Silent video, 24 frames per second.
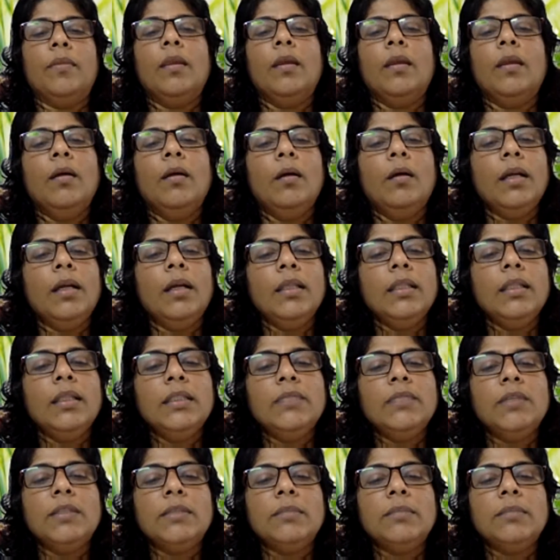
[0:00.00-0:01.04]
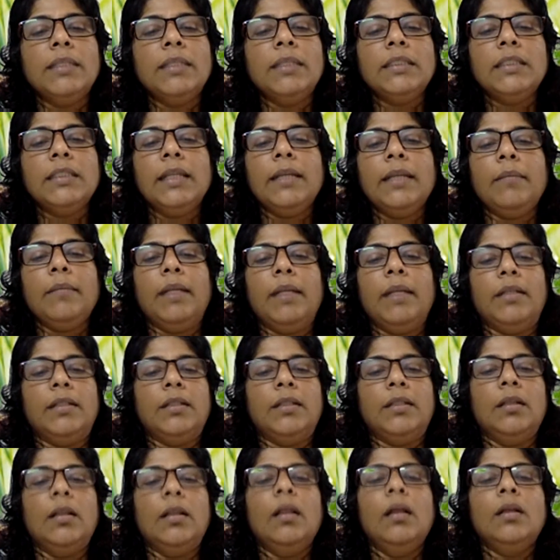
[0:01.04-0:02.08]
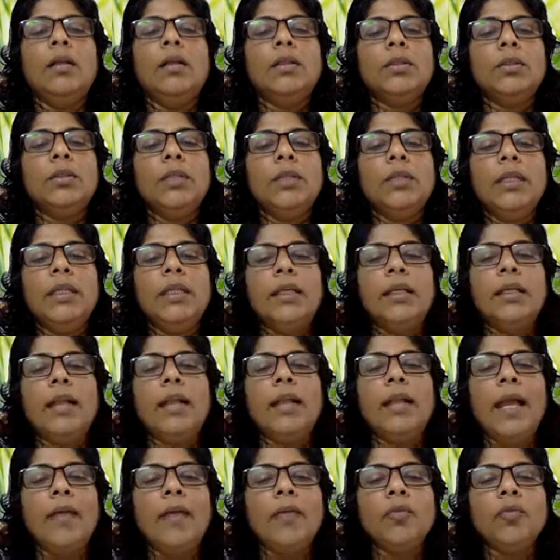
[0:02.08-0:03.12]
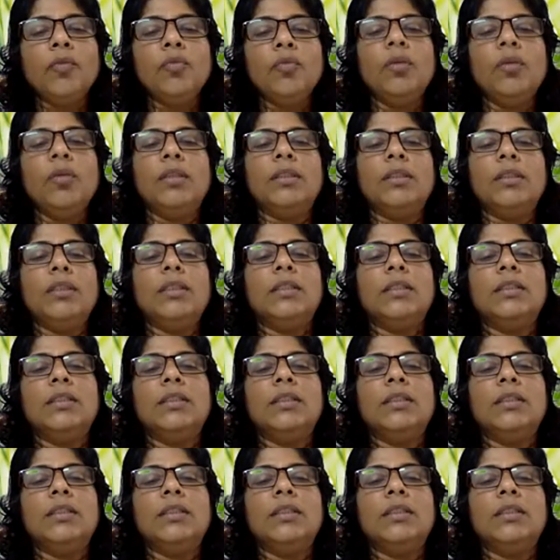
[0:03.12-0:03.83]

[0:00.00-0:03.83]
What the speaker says: Okay, this was my statement. So here I have two answers. The